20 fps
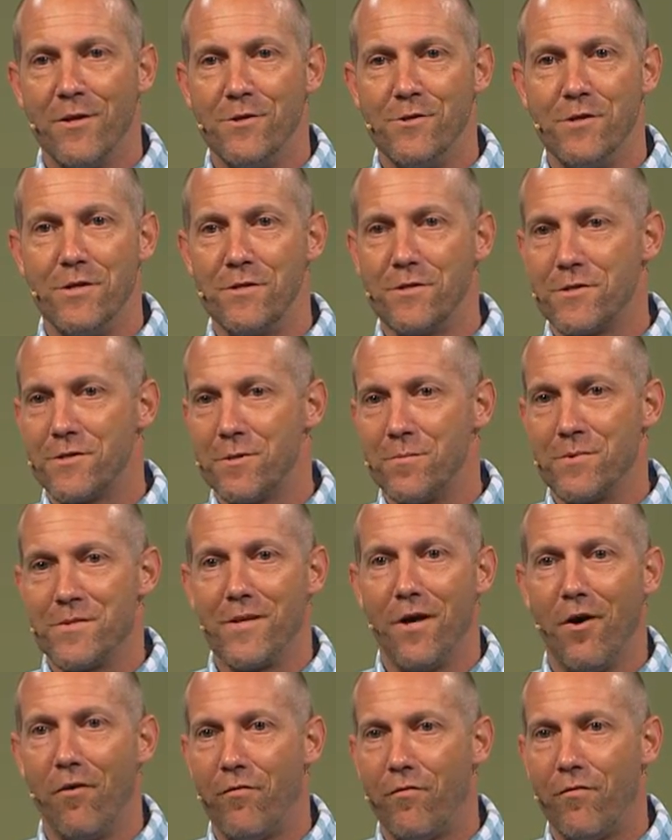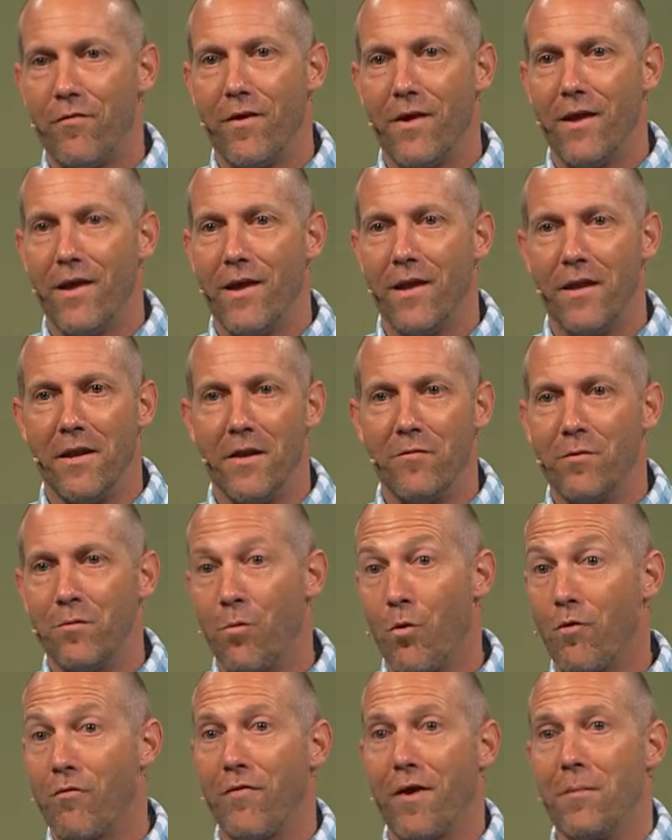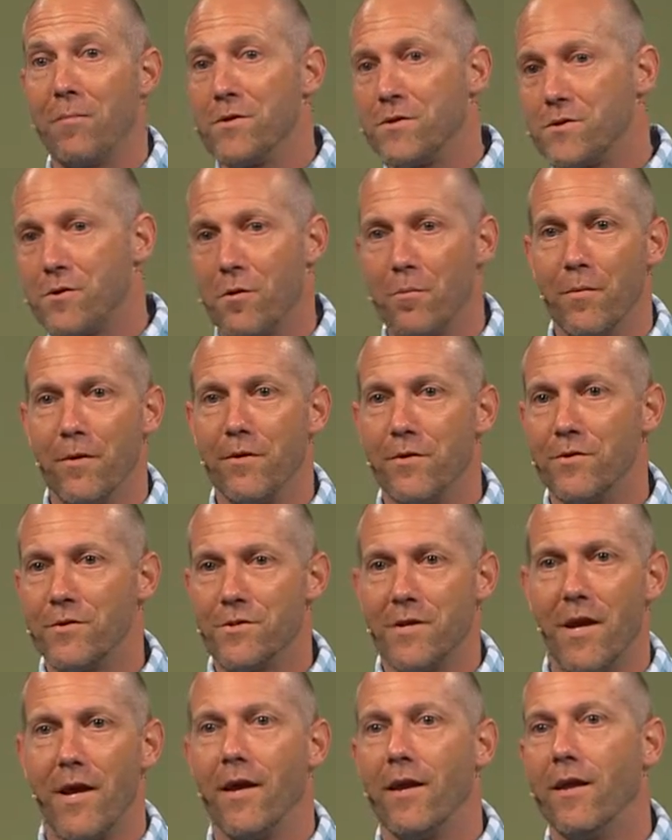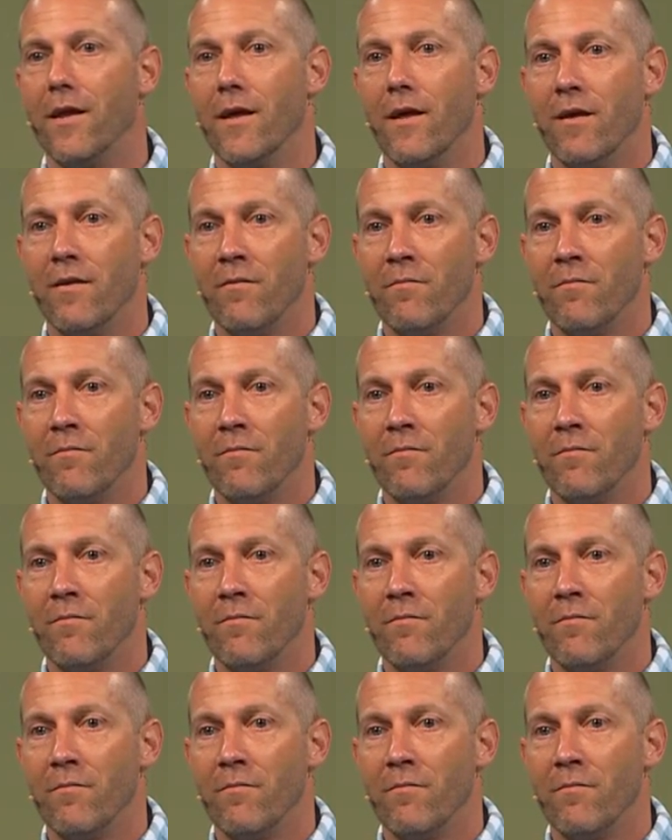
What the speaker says: Jesus himself, in an even more famous sermon, said,